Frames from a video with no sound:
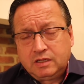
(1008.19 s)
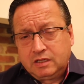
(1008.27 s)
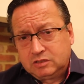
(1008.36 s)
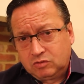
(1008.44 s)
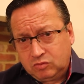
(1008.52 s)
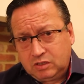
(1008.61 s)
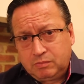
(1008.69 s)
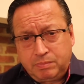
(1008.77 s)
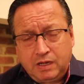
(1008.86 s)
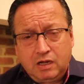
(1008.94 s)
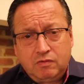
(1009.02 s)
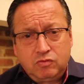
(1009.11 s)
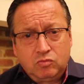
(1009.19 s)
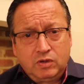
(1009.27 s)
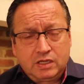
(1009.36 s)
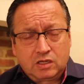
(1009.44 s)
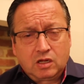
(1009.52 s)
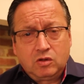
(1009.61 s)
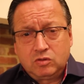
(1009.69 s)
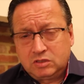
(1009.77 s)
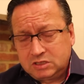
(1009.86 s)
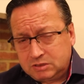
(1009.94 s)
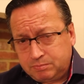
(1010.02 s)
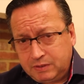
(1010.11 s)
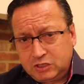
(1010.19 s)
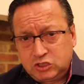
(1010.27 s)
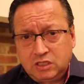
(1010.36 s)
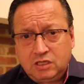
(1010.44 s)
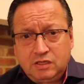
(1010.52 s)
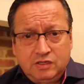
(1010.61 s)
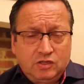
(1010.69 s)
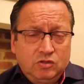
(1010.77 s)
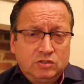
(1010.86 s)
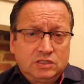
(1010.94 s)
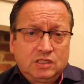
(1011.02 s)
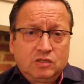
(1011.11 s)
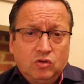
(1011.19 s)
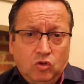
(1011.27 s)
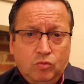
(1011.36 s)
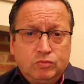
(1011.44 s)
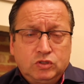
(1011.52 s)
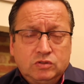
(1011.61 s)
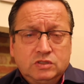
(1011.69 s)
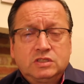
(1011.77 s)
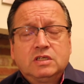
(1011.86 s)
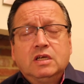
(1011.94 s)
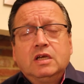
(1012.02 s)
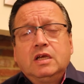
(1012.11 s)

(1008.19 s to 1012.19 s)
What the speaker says: is a really powerful way to go, especially using options.